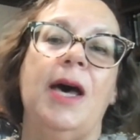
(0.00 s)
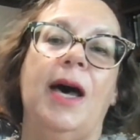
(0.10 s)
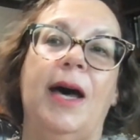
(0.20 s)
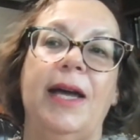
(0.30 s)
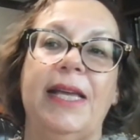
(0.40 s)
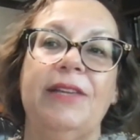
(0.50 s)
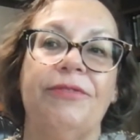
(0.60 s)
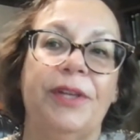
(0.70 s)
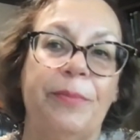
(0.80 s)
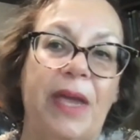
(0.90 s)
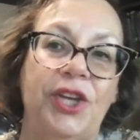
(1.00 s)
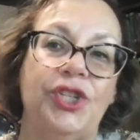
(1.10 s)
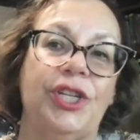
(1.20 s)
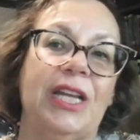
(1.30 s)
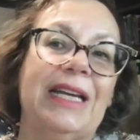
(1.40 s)
uh,
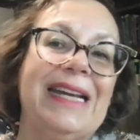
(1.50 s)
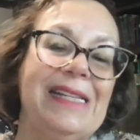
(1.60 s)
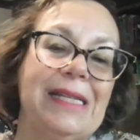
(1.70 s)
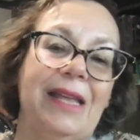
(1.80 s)
inflammation, increased